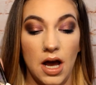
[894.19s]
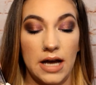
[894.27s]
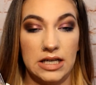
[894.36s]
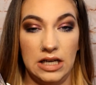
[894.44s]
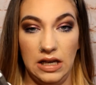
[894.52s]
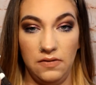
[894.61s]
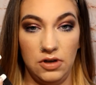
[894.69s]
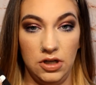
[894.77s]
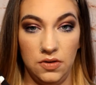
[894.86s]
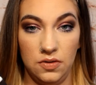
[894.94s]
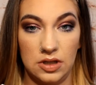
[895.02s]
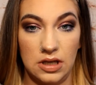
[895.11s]
I didn't even
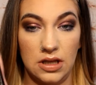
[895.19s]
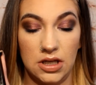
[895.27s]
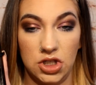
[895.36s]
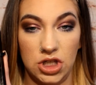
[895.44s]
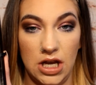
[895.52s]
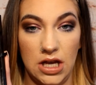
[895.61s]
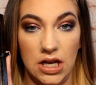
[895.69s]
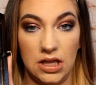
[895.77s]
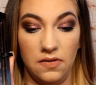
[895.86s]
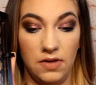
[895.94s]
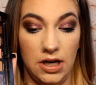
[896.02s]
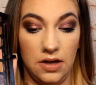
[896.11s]
use this shade in
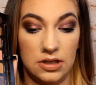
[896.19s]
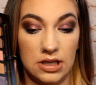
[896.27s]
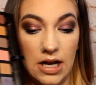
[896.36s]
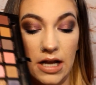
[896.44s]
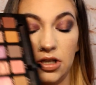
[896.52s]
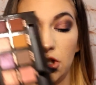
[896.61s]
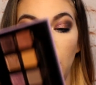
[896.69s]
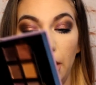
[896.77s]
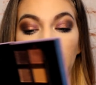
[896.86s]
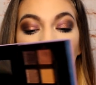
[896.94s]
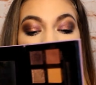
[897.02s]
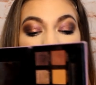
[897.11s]
the video today.
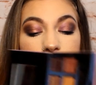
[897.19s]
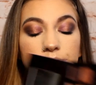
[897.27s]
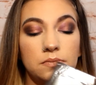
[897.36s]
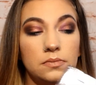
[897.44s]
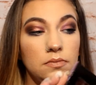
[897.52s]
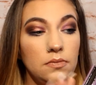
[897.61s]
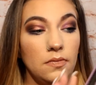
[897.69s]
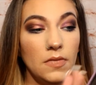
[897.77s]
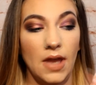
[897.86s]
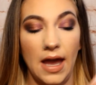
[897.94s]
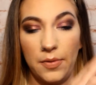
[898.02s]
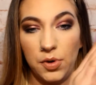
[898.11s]
So
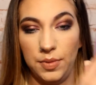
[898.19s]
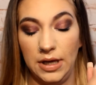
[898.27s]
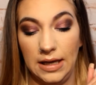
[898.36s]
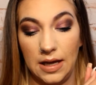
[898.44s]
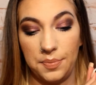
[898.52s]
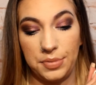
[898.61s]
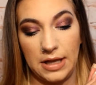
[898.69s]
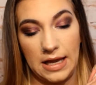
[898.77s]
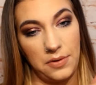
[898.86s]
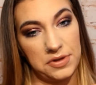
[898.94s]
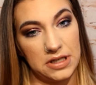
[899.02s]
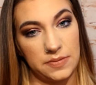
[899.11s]
I will be
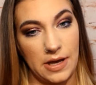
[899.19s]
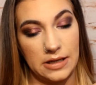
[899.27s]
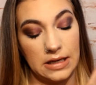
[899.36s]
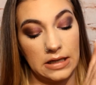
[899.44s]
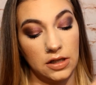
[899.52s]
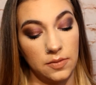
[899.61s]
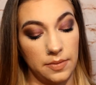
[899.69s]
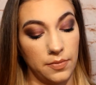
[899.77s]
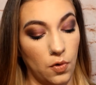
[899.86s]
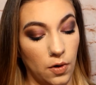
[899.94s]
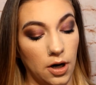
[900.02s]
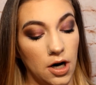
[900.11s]
playing with this palette a little bit
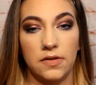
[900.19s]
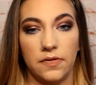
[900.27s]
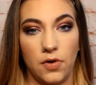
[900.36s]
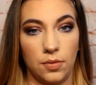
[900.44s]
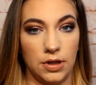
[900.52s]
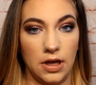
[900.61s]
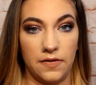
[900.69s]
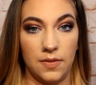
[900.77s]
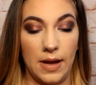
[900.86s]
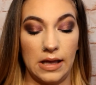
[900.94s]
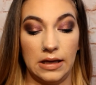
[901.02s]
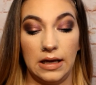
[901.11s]
more, the formula of the
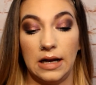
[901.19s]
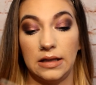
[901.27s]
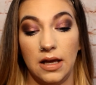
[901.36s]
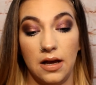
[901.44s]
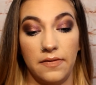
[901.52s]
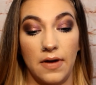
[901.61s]
palette, and I love